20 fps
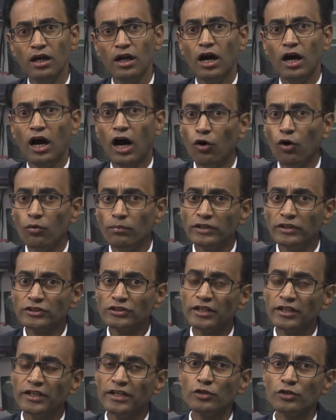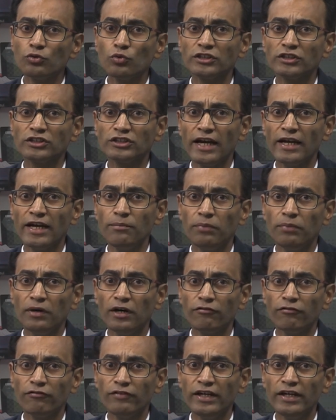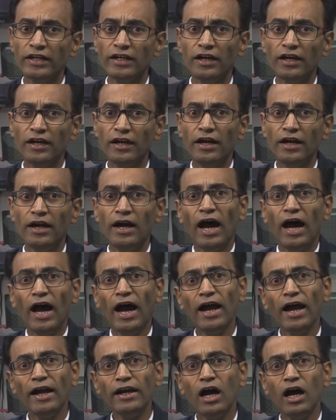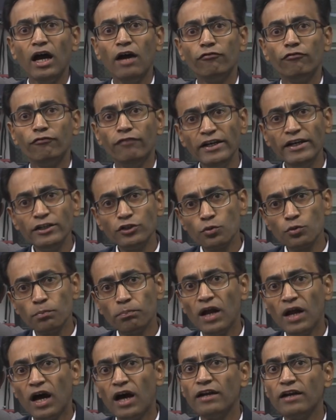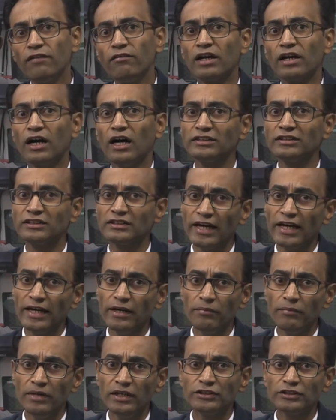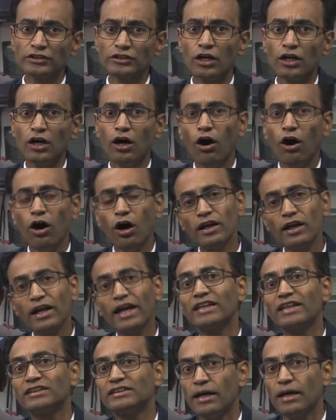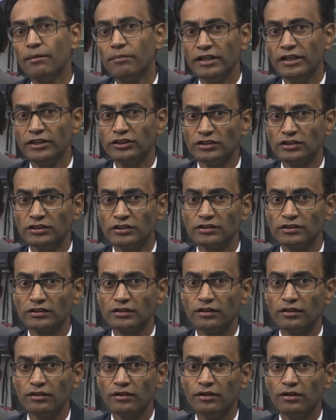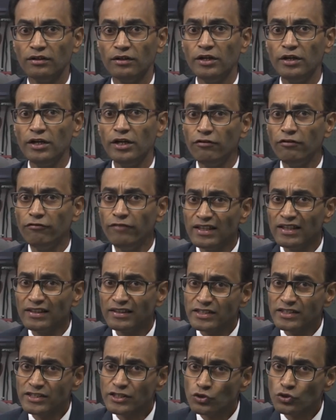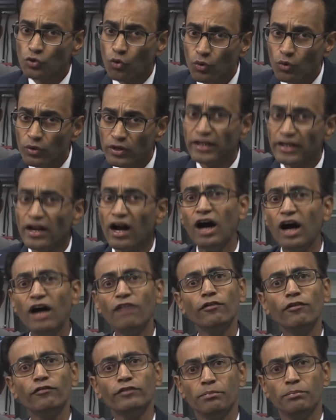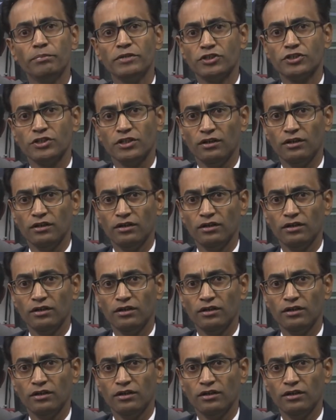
how much reading to assign per week, and when to plan our assignments or examinations. Well, this is only half of the picture.